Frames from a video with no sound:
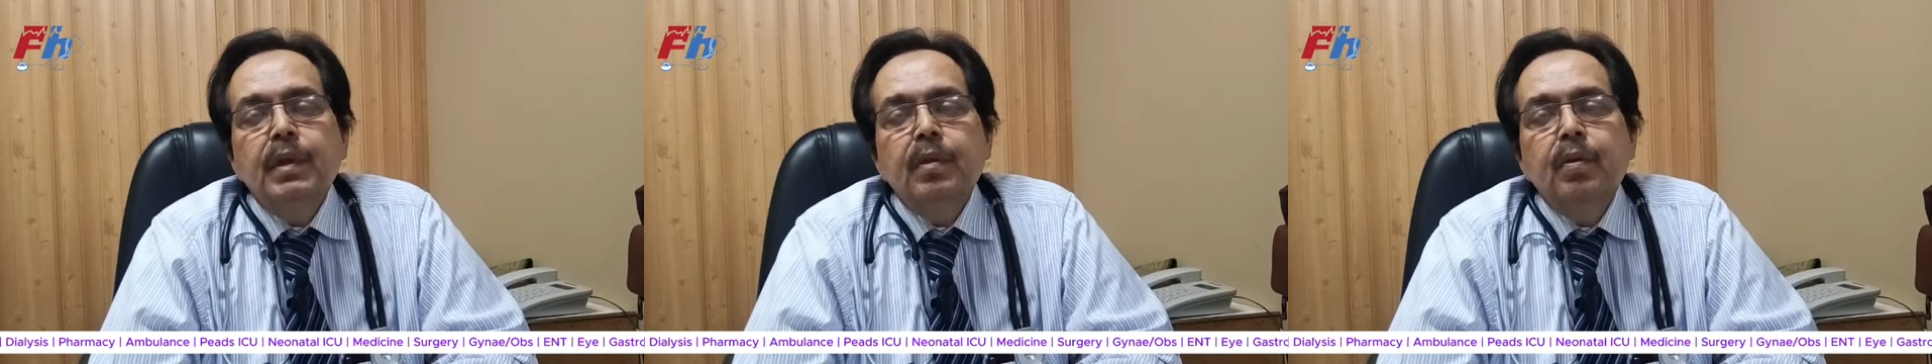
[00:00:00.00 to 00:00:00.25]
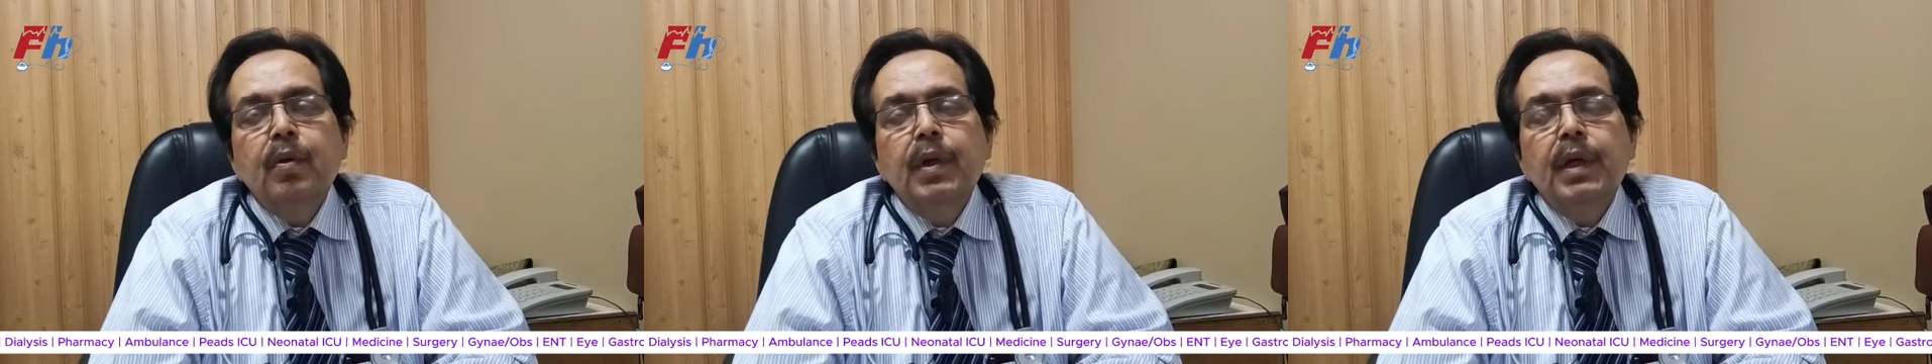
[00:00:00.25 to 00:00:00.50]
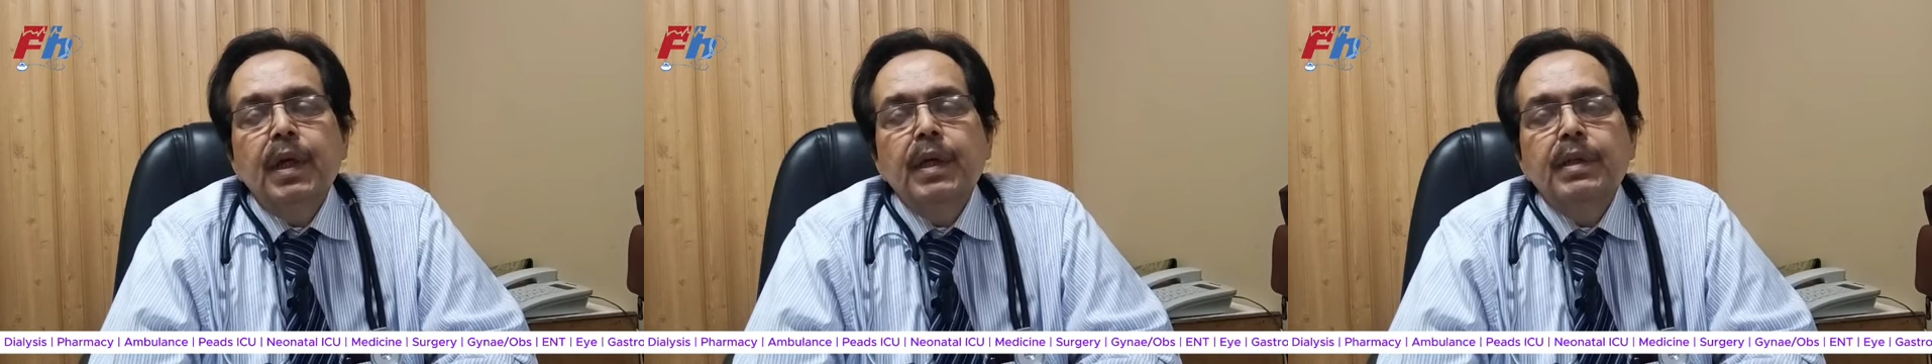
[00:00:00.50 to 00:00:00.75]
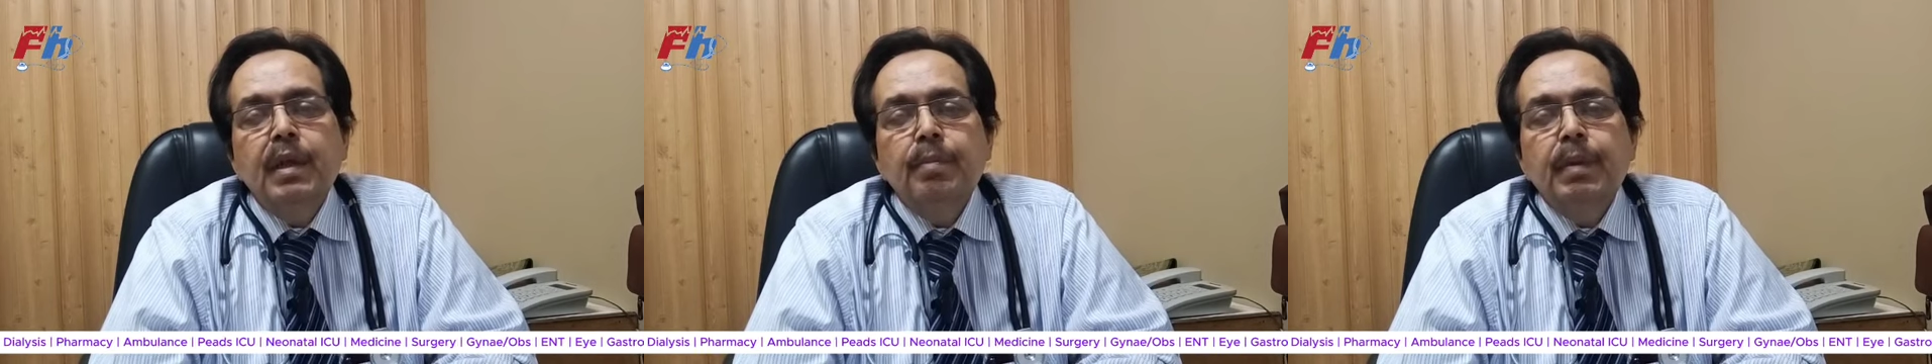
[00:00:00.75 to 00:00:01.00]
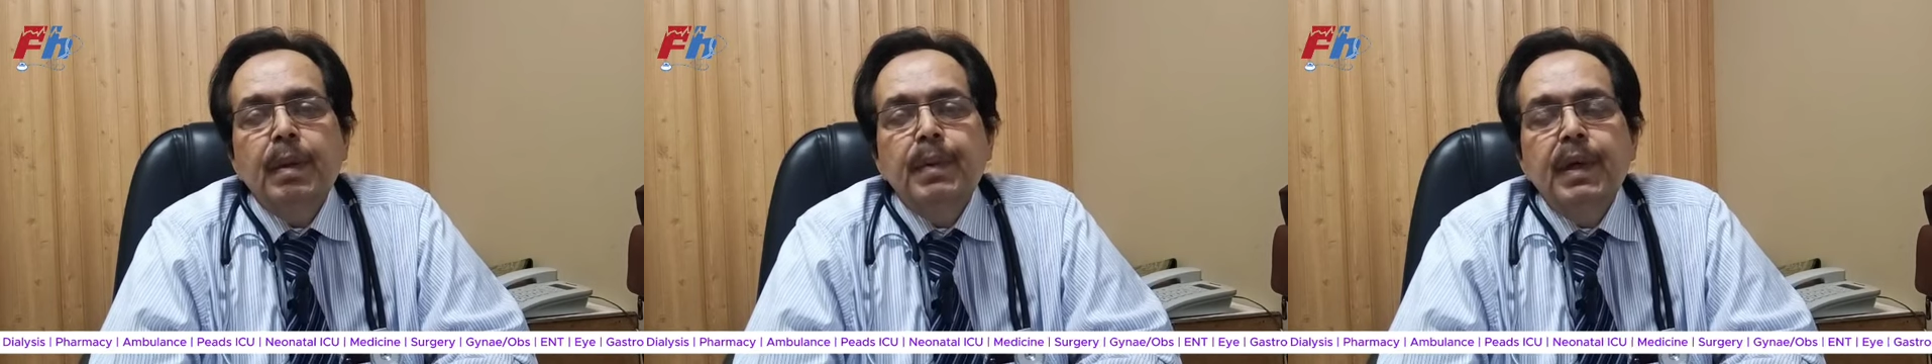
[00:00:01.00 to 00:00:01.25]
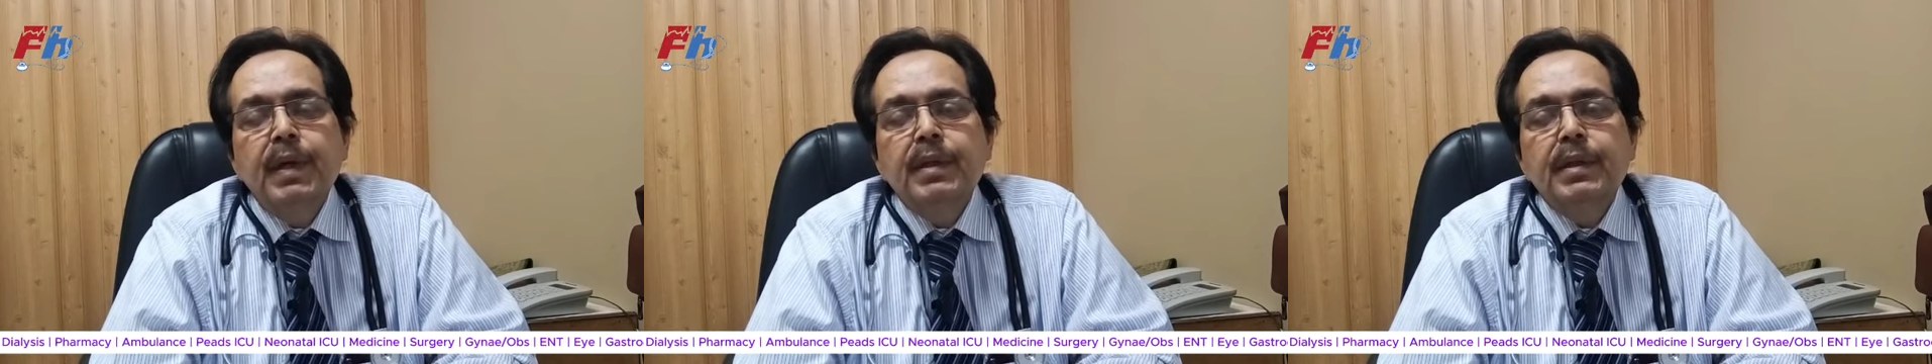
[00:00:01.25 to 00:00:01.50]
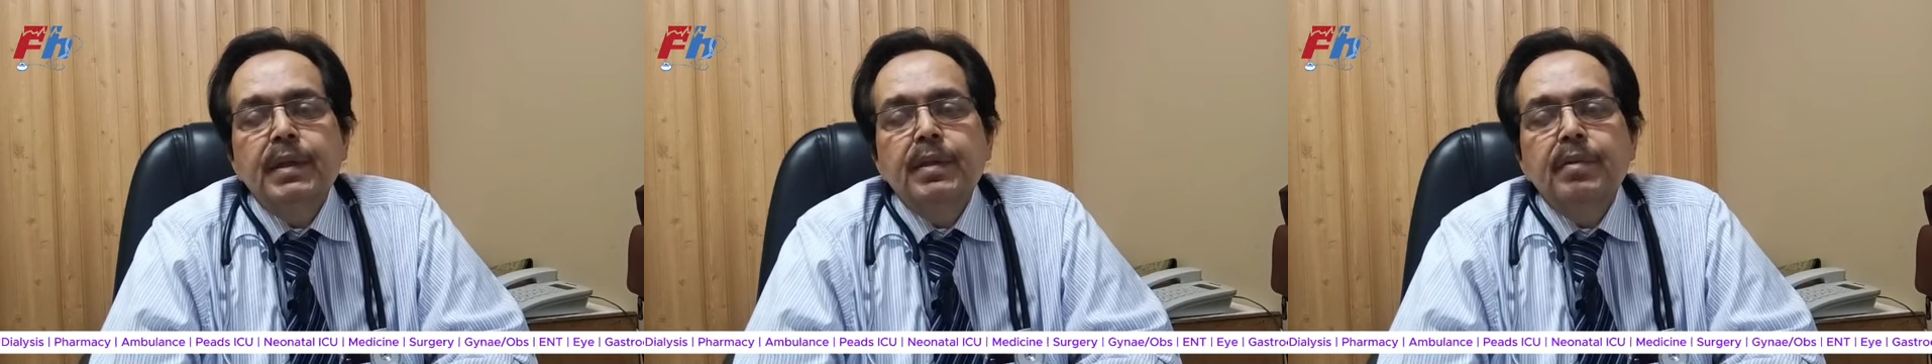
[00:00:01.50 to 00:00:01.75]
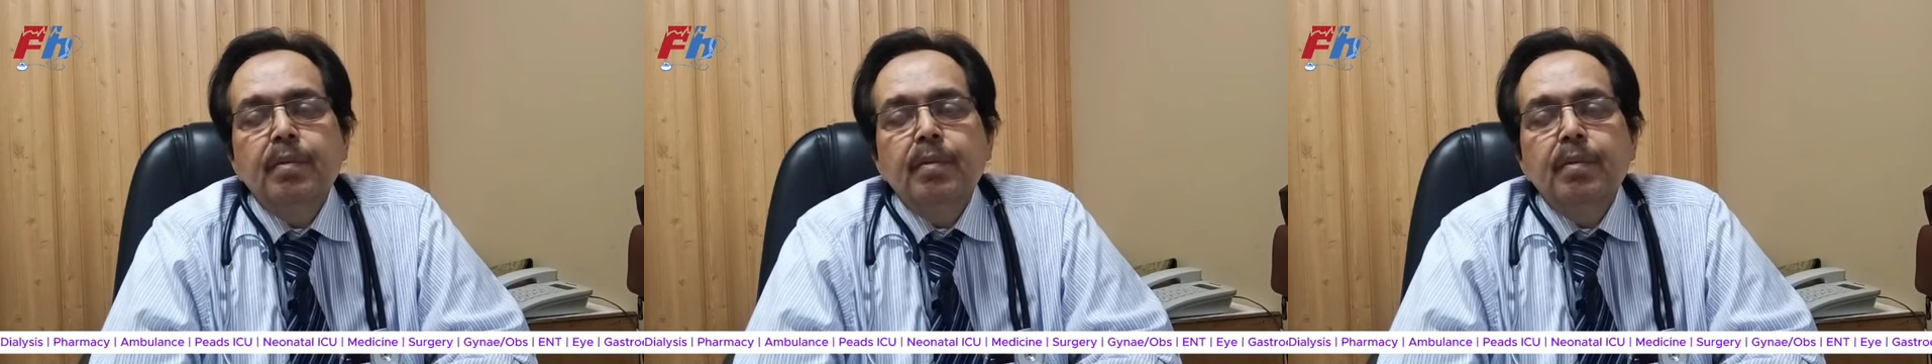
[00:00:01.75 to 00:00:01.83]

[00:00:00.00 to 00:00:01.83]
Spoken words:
including acid peptic disease,